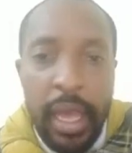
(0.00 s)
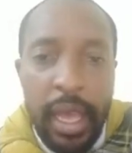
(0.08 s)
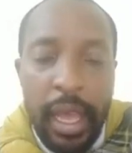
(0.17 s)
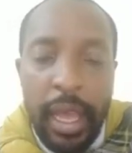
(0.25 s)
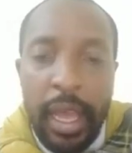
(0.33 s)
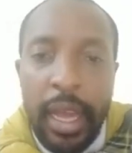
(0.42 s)

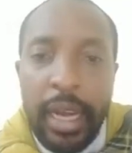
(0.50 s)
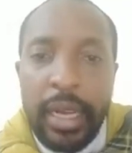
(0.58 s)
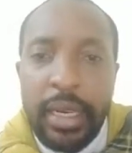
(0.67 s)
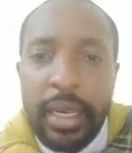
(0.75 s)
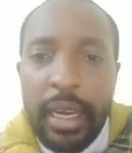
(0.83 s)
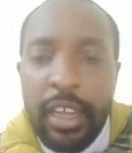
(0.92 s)

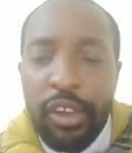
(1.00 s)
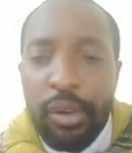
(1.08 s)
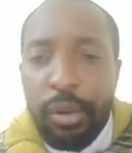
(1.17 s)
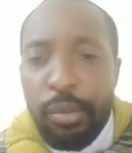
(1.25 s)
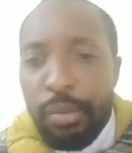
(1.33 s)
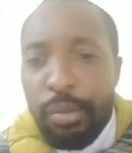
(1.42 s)
and
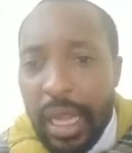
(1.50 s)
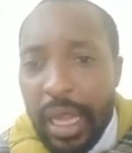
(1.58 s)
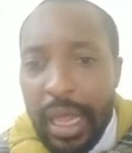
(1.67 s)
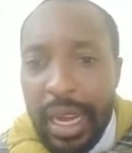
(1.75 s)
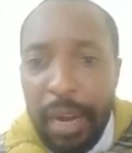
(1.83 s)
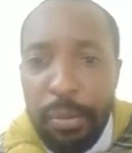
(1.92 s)
make
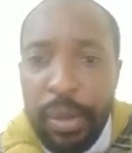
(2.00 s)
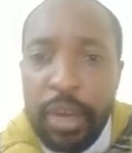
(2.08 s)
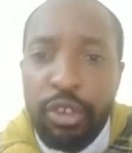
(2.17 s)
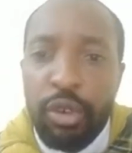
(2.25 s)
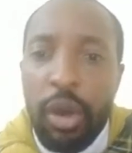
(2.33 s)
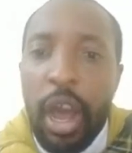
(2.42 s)
that appeal
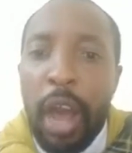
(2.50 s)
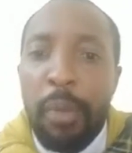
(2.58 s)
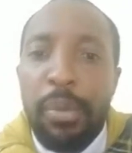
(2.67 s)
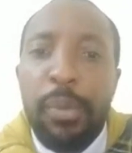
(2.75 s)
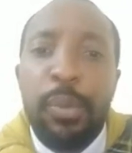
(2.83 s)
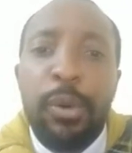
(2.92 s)
to our
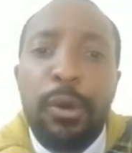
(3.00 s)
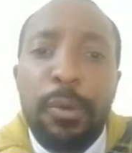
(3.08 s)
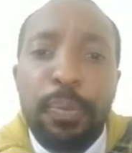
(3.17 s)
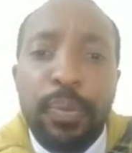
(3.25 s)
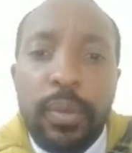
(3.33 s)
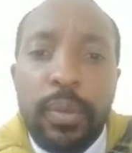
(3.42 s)
people.
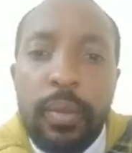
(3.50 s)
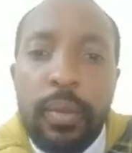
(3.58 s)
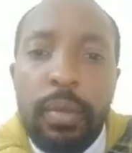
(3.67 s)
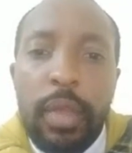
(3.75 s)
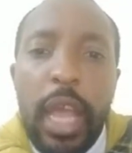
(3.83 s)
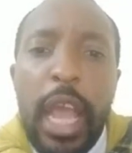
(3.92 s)

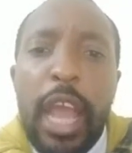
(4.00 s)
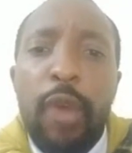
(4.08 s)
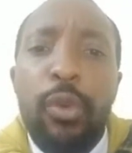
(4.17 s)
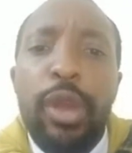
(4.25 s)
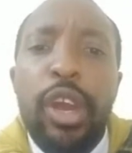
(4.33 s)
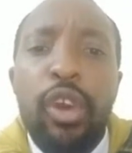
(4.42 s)
And
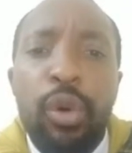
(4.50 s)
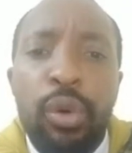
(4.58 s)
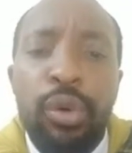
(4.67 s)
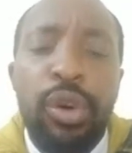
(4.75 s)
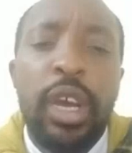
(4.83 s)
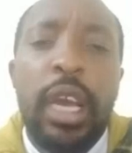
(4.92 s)
we
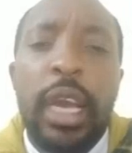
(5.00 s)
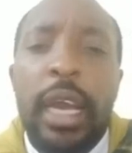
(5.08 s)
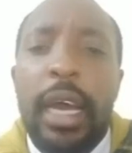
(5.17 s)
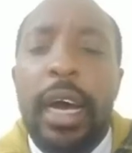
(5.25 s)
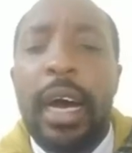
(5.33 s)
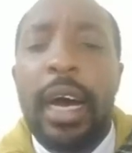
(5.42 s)
know
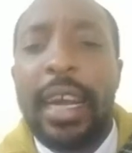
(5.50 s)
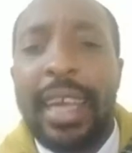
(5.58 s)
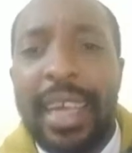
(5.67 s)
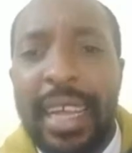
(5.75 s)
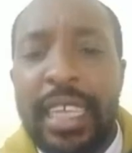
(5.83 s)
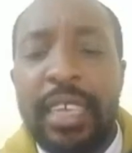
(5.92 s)

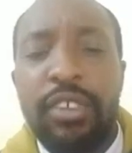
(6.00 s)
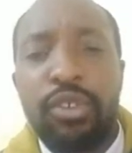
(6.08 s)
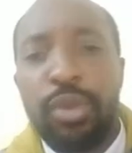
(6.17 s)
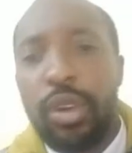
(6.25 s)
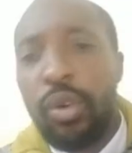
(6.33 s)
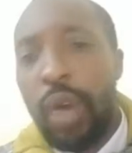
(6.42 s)
Kenyans,
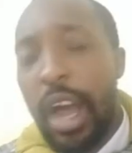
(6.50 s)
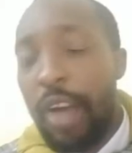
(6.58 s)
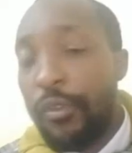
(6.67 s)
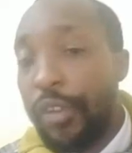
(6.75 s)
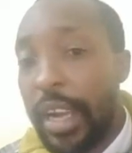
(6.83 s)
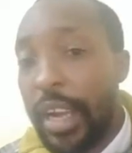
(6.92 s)
we know
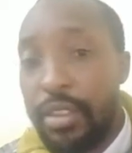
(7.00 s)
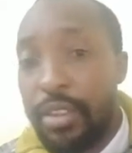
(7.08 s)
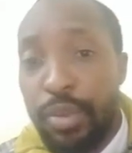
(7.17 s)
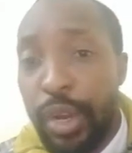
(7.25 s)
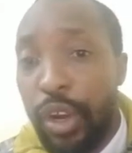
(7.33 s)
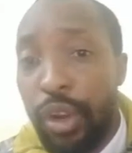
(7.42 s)

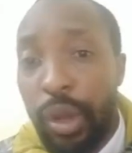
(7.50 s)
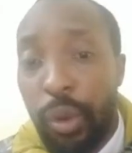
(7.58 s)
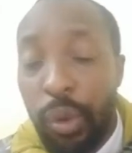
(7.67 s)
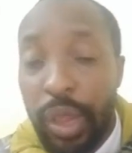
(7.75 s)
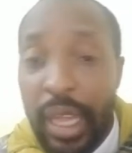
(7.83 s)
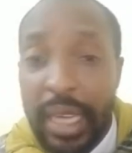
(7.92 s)
Africans, we know
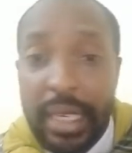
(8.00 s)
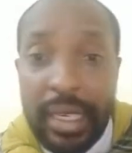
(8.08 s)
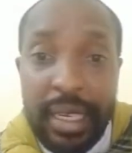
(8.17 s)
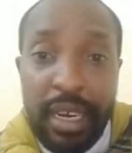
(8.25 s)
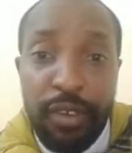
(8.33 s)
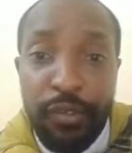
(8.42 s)
there are
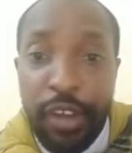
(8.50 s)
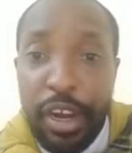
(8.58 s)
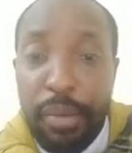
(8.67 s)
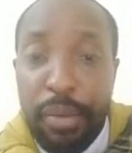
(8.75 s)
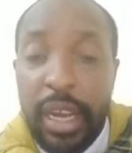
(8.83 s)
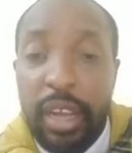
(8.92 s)
still very
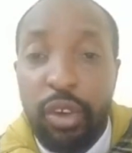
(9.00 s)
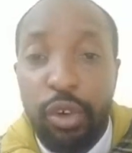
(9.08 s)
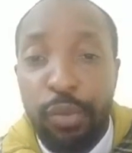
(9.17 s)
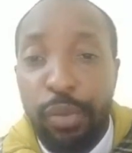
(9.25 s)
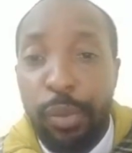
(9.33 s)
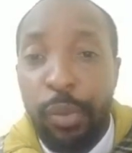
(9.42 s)
many
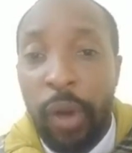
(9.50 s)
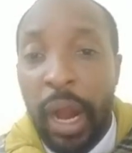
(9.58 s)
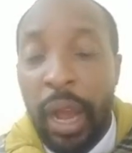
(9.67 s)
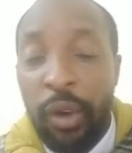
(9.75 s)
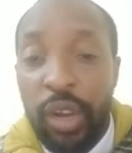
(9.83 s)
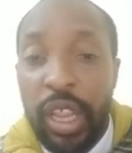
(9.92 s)
good people
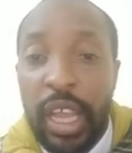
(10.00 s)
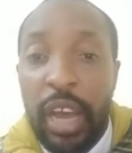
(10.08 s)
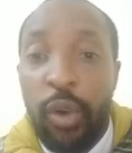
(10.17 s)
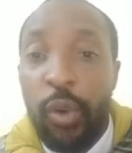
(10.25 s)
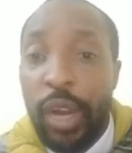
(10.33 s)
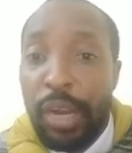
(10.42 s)
out there
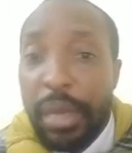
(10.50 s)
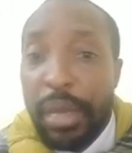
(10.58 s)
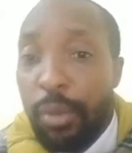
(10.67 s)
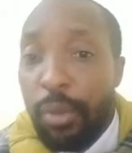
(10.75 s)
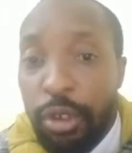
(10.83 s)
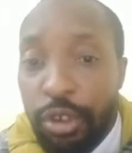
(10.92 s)
who can be
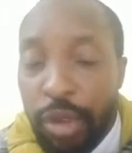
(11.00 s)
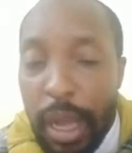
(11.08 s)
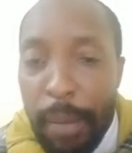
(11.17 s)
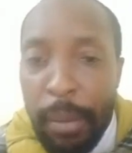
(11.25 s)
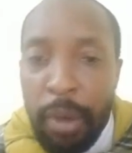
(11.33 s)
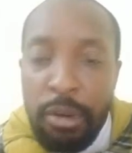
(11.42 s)
able to
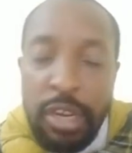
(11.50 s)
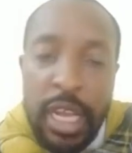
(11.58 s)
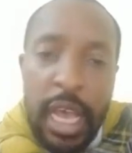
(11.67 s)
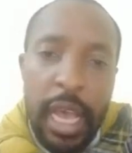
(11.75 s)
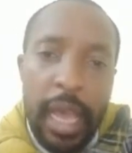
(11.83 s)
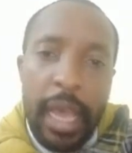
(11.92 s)
come out
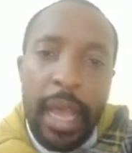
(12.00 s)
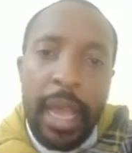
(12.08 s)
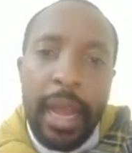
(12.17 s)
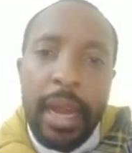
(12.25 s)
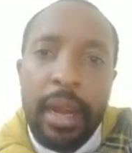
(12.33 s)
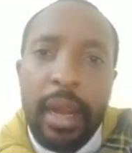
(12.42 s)

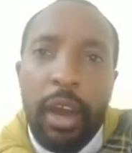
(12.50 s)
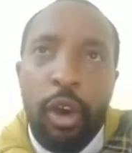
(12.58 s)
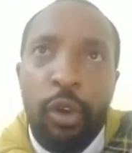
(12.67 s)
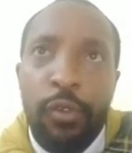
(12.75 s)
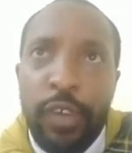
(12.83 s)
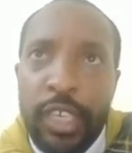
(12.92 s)
and
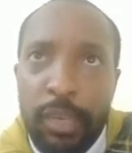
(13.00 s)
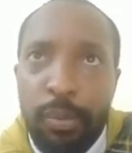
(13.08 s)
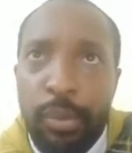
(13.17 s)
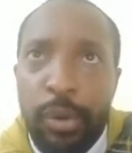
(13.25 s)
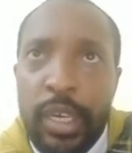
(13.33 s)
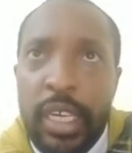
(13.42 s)
offer
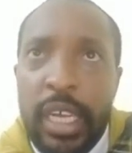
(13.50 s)
support